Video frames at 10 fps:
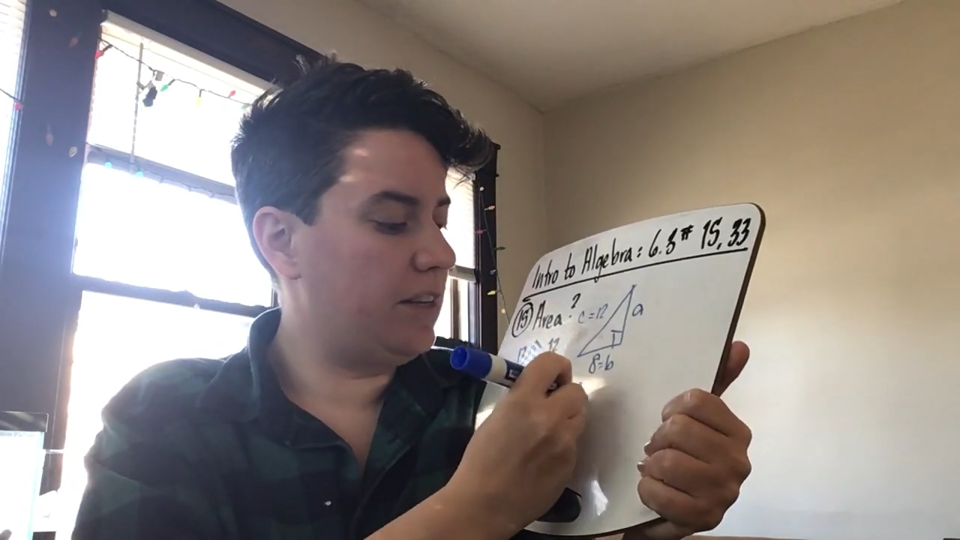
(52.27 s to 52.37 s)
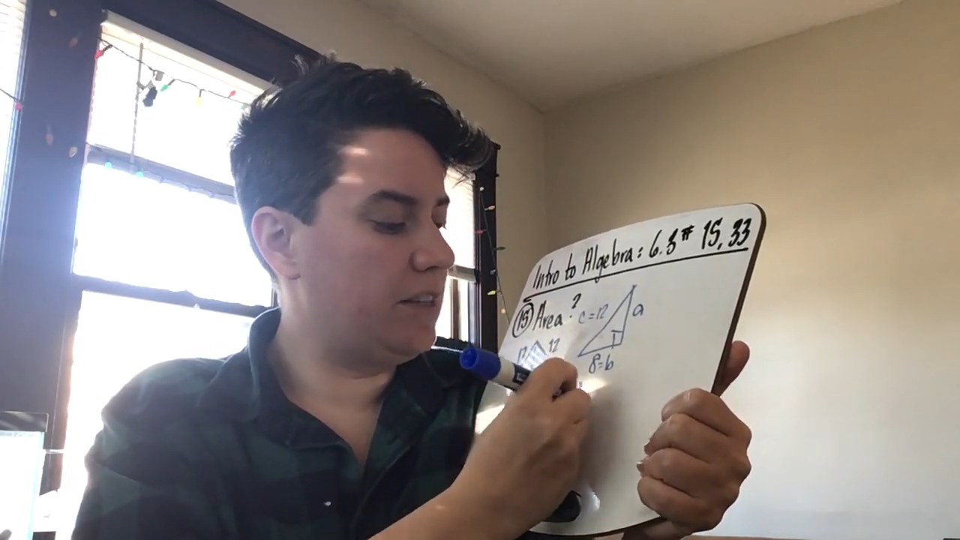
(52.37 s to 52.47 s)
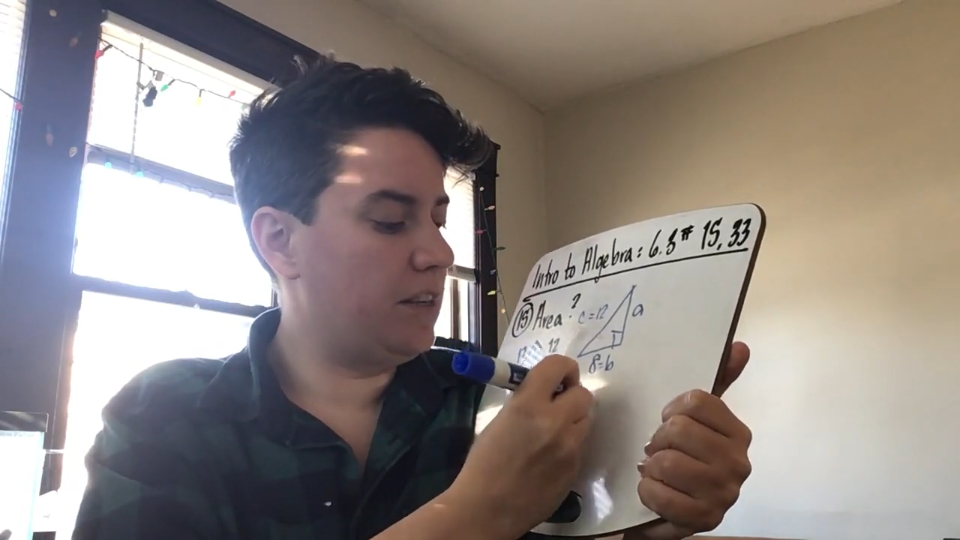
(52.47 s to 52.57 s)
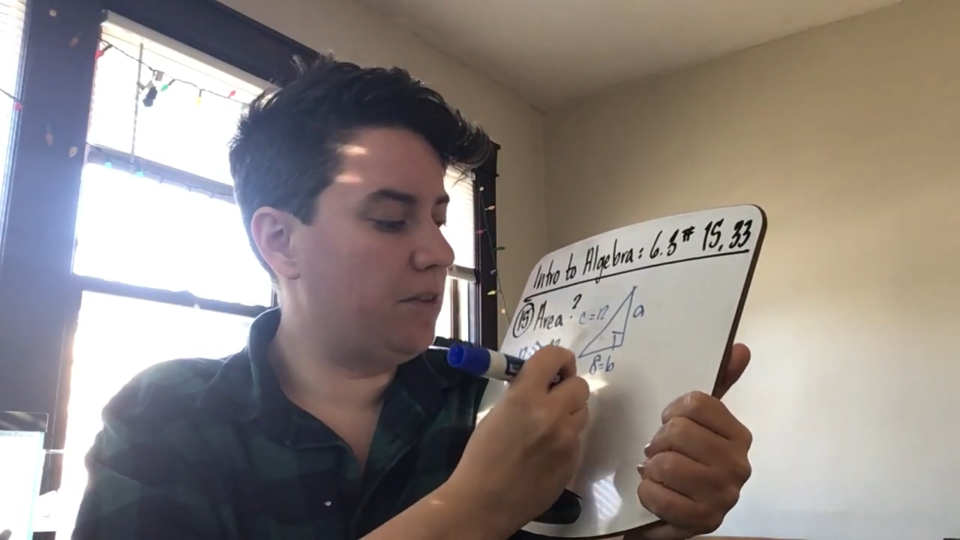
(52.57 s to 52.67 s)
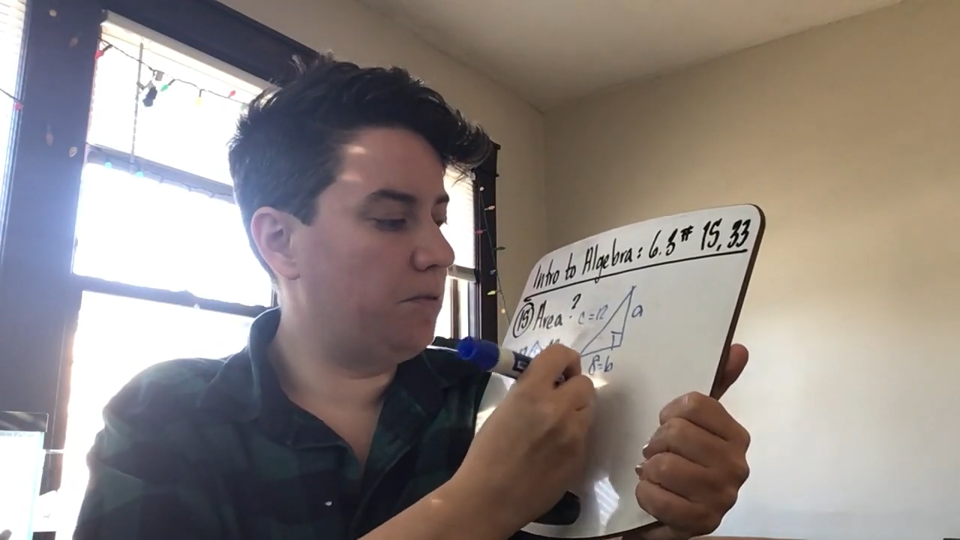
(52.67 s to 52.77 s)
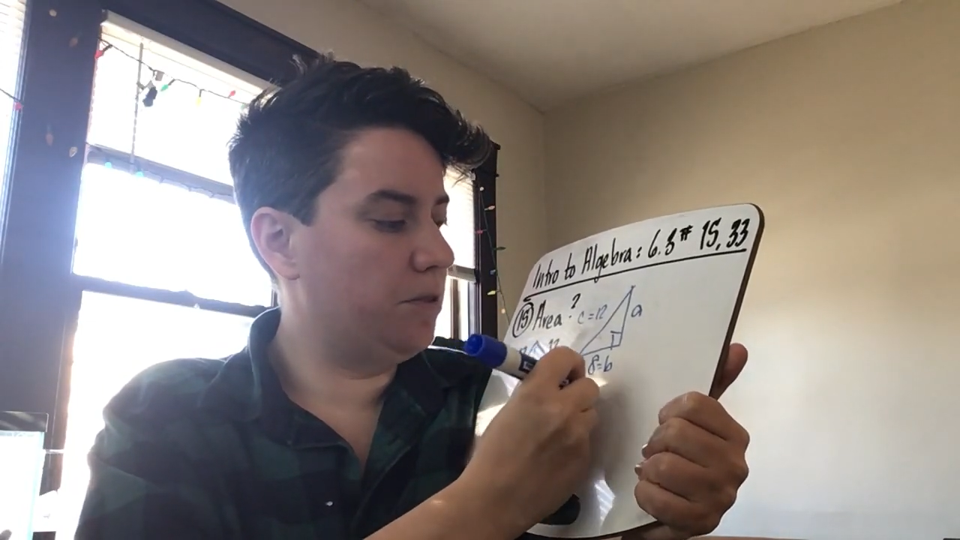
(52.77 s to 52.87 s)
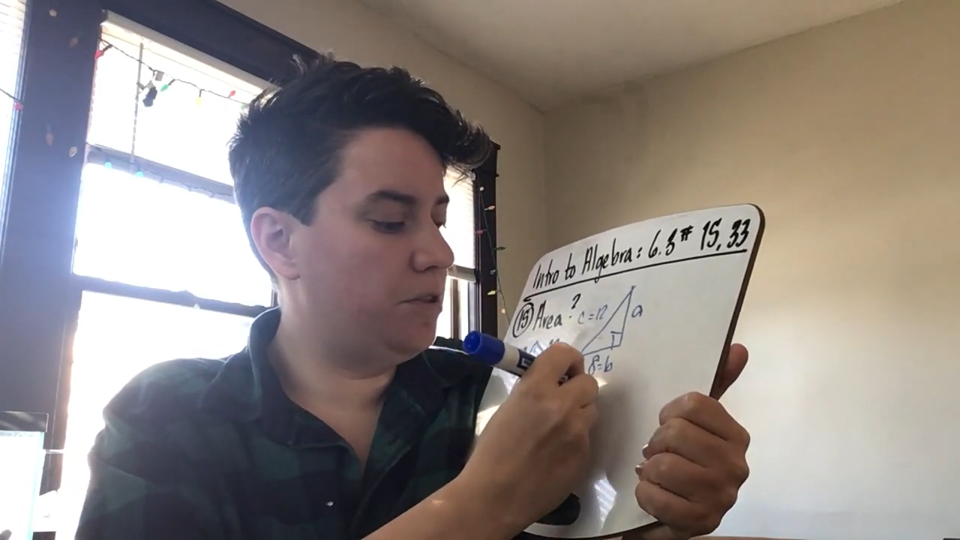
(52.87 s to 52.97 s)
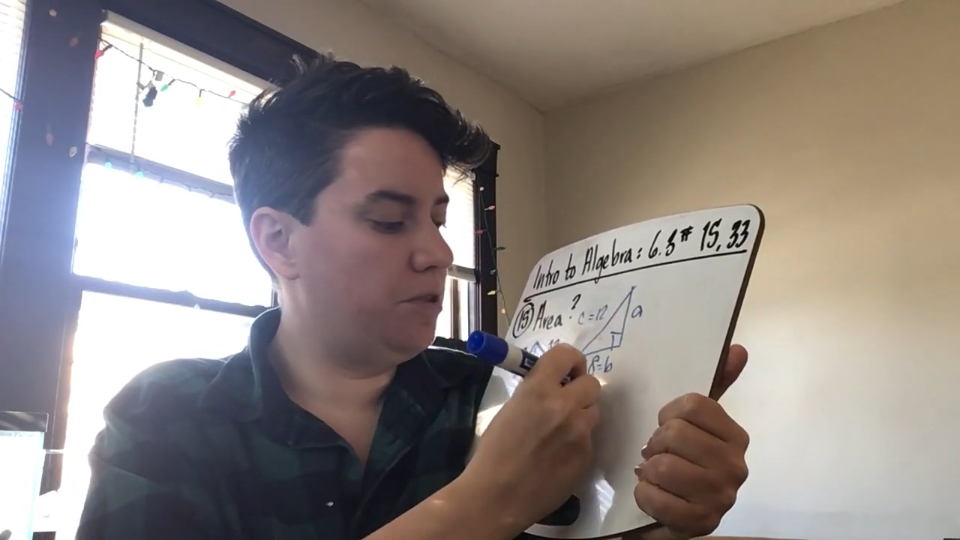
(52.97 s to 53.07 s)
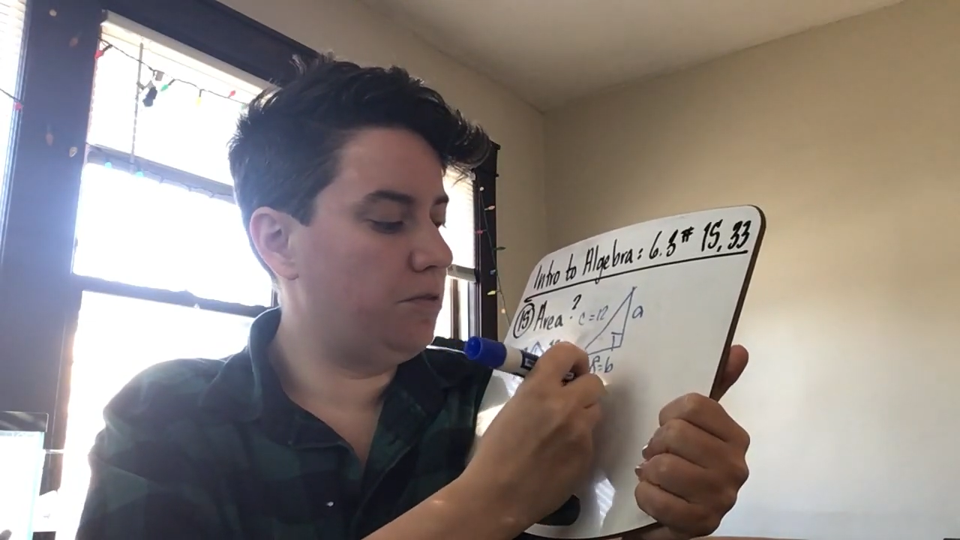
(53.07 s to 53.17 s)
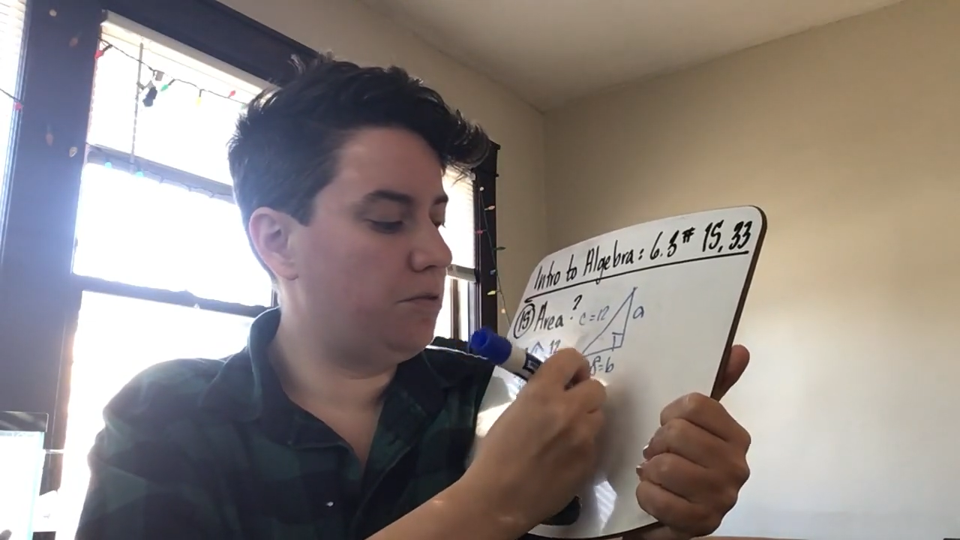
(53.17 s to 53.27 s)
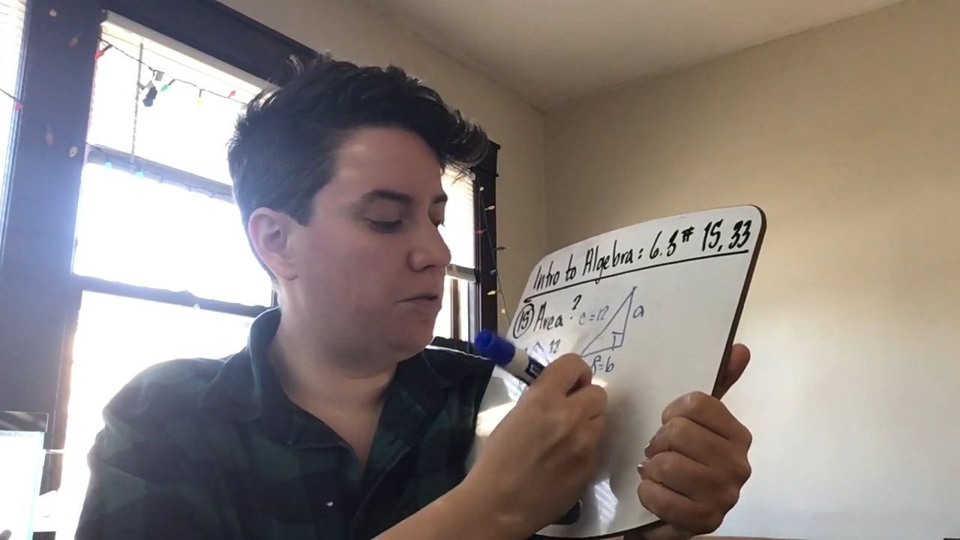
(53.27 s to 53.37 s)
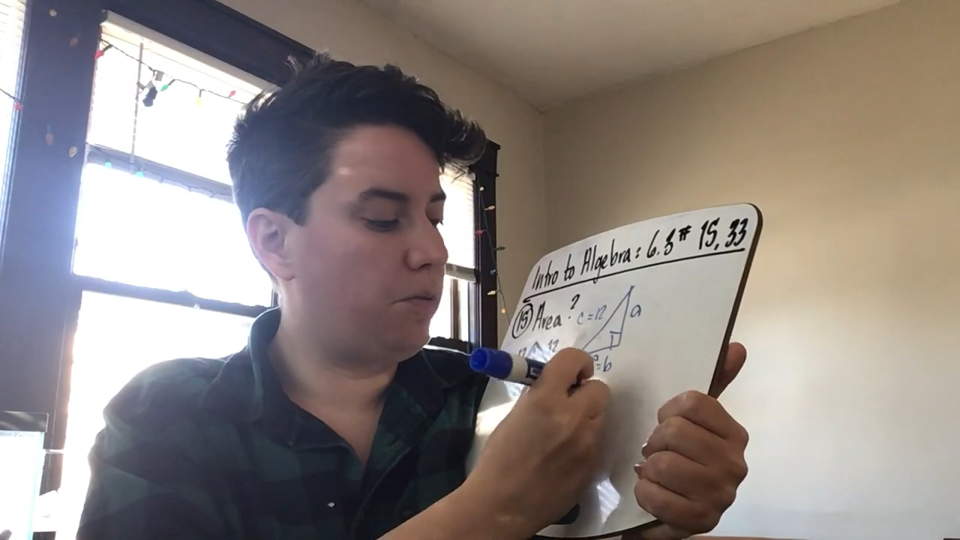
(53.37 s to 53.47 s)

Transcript: is equal to